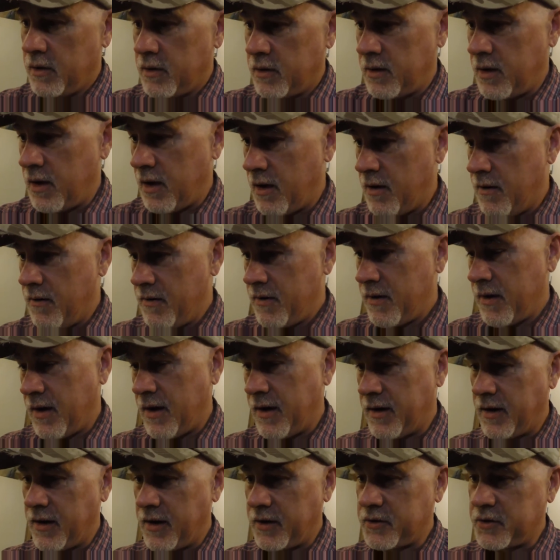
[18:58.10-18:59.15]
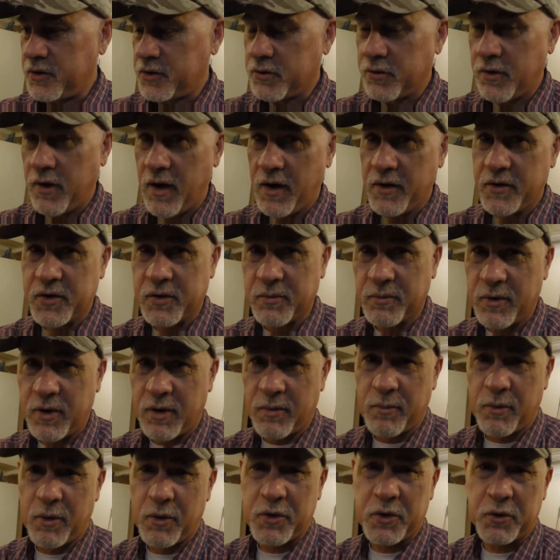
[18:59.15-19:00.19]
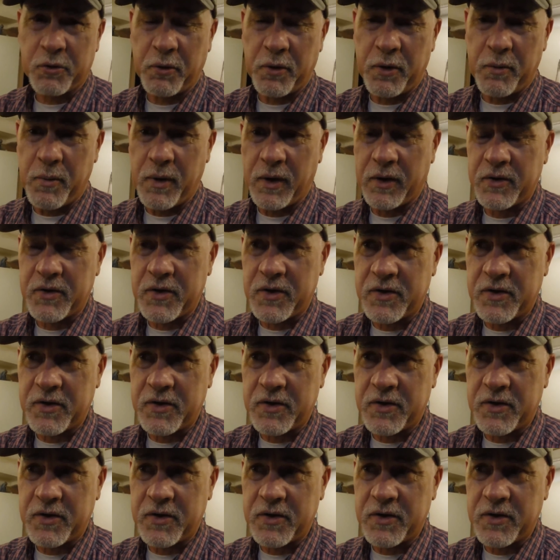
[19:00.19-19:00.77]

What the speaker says: Now I'd like to try some commercially mixed